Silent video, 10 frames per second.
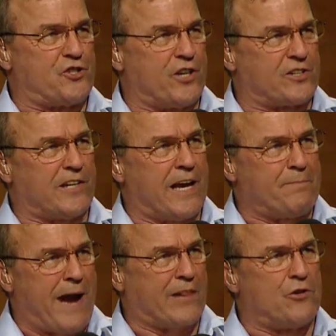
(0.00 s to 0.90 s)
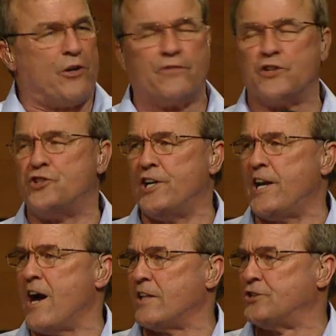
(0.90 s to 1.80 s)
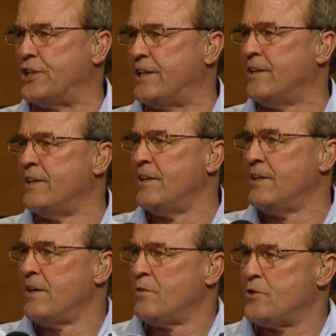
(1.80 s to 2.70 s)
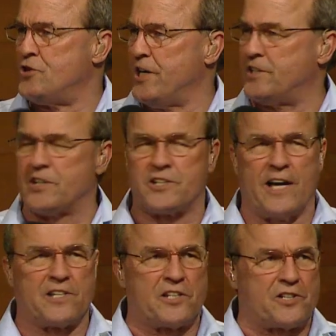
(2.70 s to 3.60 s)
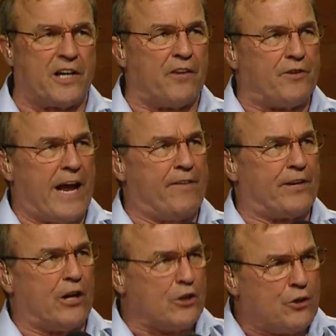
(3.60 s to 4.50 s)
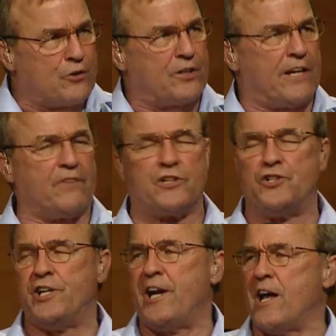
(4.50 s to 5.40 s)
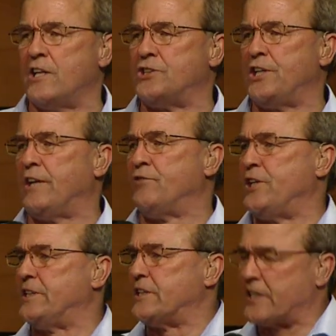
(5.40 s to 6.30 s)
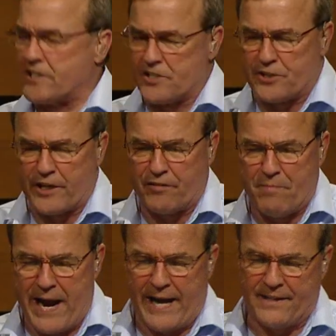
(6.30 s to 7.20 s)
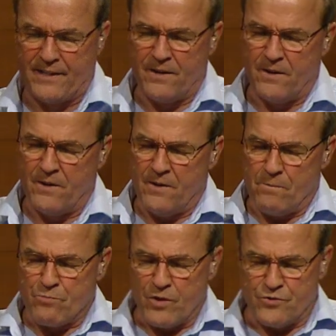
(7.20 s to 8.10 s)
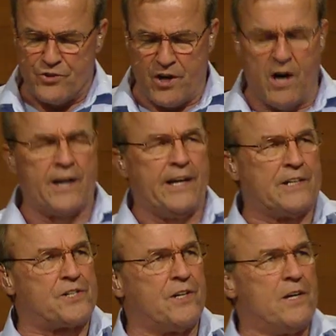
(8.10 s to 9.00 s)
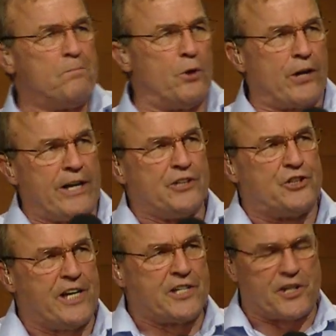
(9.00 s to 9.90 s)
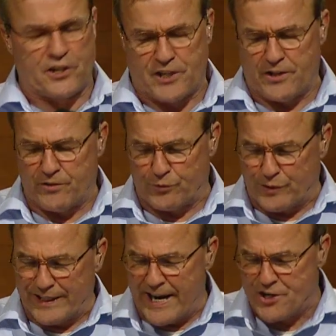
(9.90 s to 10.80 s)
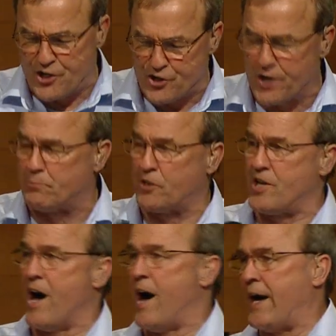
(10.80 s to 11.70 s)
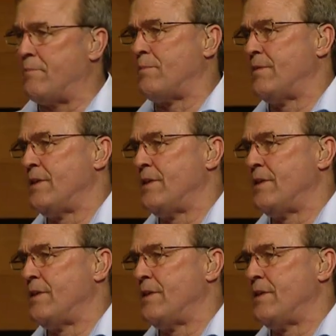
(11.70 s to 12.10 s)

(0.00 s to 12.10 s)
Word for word: just like Matthew gives a genealogy with Jesus as the son of David, and Luke gives a genealogy of Jesus as the son of man. John is putting Jesus in relationship to time.